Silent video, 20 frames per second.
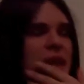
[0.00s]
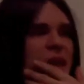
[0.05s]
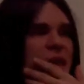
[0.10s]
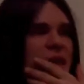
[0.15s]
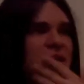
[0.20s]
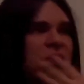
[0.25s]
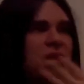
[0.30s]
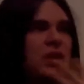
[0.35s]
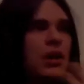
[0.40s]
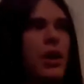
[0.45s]

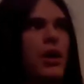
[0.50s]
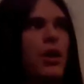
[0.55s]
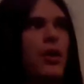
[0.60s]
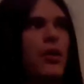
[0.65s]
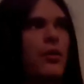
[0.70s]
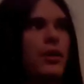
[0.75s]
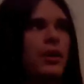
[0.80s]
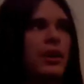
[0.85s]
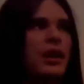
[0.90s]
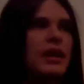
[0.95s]
take it
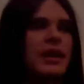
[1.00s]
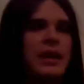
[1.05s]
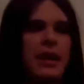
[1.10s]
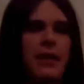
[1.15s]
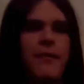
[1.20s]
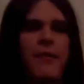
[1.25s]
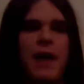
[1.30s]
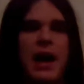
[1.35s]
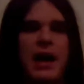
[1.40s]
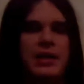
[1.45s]
slow and let it
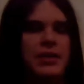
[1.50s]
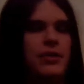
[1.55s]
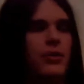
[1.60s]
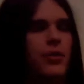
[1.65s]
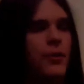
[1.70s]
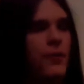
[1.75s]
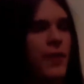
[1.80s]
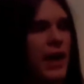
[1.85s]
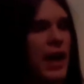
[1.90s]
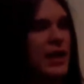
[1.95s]
get
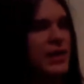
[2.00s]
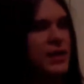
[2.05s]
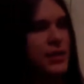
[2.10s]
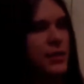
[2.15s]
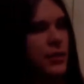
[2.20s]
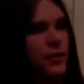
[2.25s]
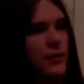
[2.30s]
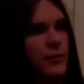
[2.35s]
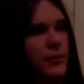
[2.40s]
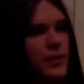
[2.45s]
faster and
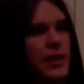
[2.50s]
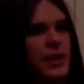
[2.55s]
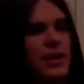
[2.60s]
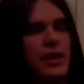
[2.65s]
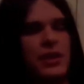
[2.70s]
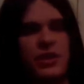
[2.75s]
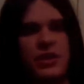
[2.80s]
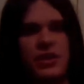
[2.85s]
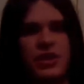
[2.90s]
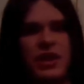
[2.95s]
faster,
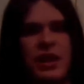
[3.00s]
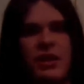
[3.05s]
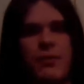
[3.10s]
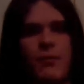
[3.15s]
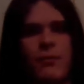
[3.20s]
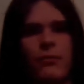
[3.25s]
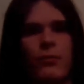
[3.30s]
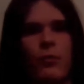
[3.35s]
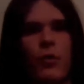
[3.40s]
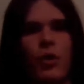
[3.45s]
just like
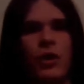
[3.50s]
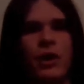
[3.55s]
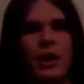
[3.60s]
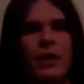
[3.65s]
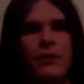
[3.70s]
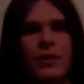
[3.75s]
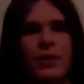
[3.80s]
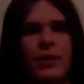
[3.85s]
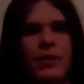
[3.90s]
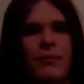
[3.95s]

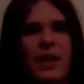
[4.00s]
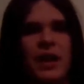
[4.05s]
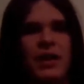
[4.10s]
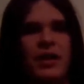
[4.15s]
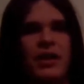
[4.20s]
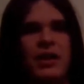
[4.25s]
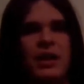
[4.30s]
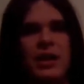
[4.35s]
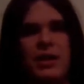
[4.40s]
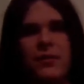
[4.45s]
working with a
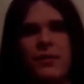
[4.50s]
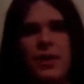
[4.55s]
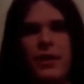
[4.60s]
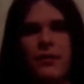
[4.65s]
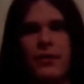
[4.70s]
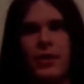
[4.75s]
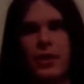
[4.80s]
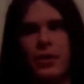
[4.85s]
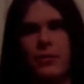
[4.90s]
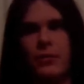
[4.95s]
melody you've
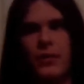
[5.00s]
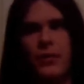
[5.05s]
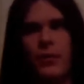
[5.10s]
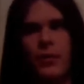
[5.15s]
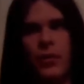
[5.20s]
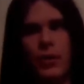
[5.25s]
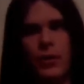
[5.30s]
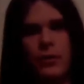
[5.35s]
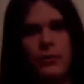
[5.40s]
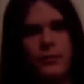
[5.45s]
never done
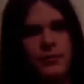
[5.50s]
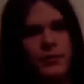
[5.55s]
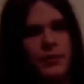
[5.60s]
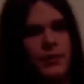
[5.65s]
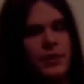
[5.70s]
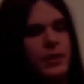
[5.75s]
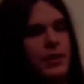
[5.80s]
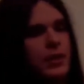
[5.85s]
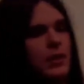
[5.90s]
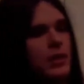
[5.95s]
before.
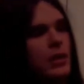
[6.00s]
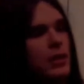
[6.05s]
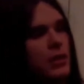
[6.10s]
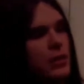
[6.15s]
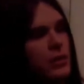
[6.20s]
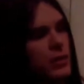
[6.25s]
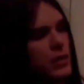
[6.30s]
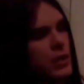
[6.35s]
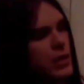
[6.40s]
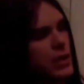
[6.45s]

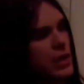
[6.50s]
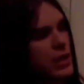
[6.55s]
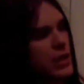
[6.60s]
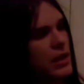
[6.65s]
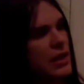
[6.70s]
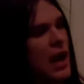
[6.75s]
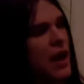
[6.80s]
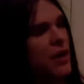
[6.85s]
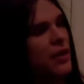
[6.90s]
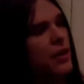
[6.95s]

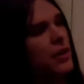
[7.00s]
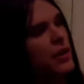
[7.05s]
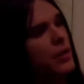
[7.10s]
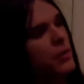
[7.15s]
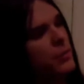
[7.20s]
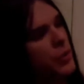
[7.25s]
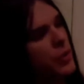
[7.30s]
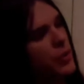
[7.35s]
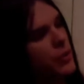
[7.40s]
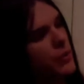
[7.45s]
Now you're
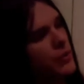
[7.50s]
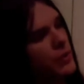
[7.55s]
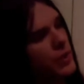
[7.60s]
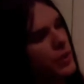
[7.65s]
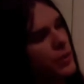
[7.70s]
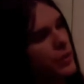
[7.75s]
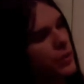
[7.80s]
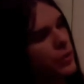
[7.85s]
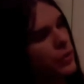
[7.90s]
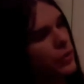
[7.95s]
going to move
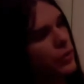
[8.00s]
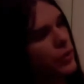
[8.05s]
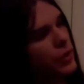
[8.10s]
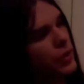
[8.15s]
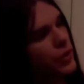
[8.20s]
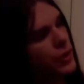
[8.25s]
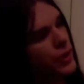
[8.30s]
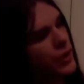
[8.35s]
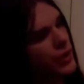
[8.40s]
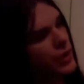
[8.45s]
to
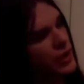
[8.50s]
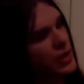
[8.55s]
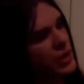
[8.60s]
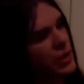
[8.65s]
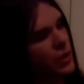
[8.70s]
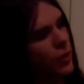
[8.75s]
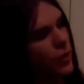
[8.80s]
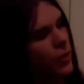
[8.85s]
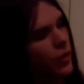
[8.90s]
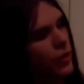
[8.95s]

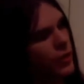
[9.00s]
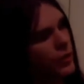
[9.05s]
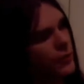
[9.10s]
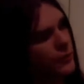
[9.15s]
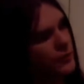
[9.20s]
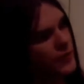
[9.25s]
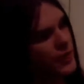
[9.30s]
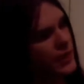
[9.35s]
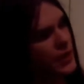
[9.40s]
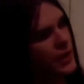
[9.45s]
this chord.
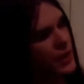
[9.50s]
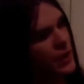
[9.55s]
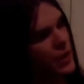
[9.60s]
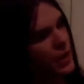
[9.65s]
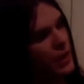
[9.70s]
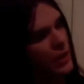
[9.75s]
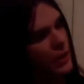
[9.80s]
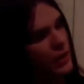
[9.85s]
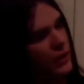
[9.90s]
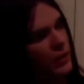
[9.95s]

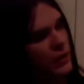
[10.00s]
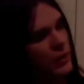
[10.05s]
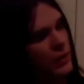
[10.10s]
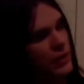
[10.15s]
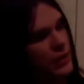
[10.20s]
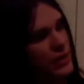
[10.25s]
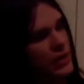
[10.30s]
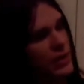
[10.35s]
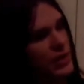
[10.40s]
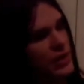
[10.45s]

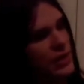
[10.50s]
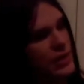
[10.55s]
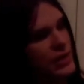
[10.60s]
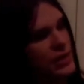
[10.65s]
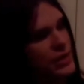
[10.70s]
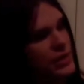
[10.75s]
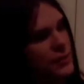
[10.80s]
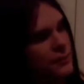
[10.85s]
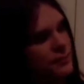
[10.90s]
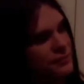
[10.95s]
This
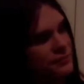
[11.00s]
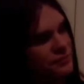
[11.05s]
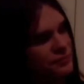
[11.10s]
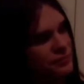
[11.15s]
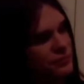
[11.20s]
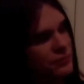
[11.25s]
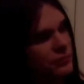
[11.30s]
is